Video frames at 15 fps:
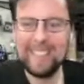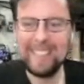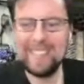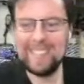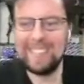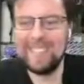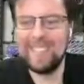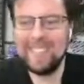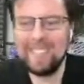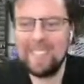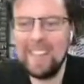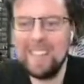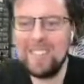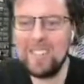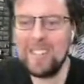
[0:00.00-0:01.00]
Yeah,
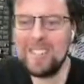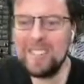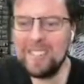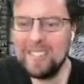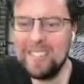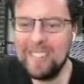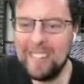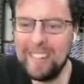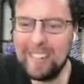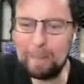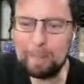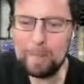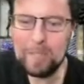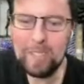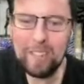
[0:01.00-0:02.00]
interesting.
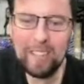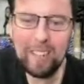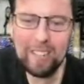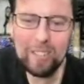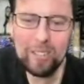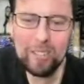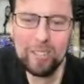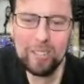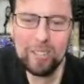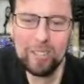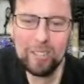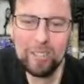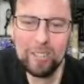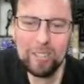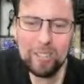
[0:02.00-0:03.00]
Sorry, I just
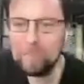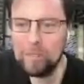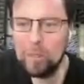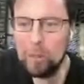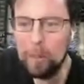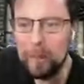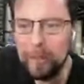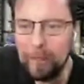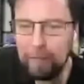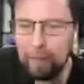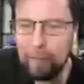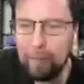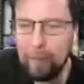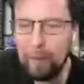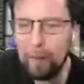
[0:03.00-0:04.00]
seen one coming in
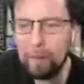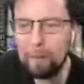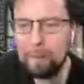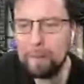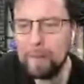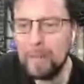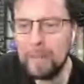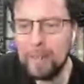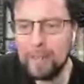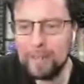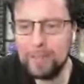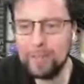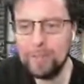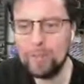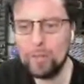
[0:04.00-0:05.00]
from
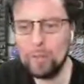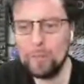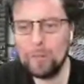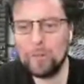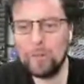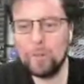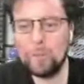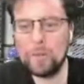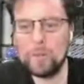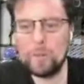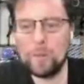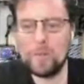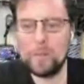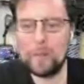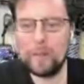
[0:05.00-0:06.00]
Turbo Cooper
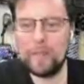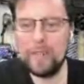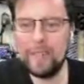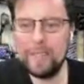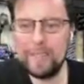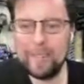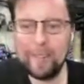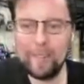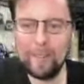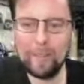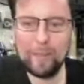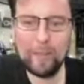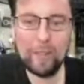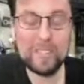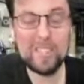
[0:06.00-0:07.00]
Sports about
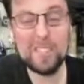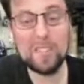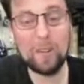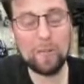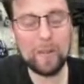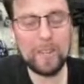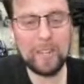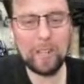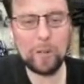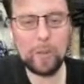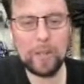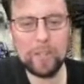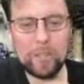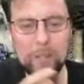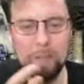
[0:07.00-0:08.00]
internal fuel lines. It's not really a
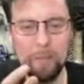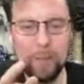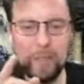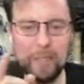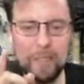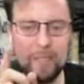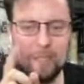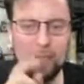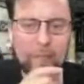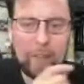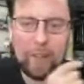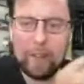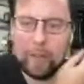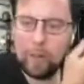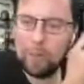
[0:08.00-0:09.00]
question, but it is a
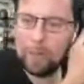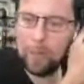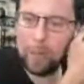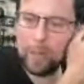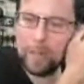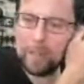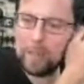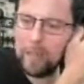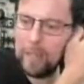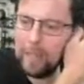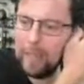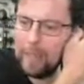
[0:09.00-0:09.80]
very good point.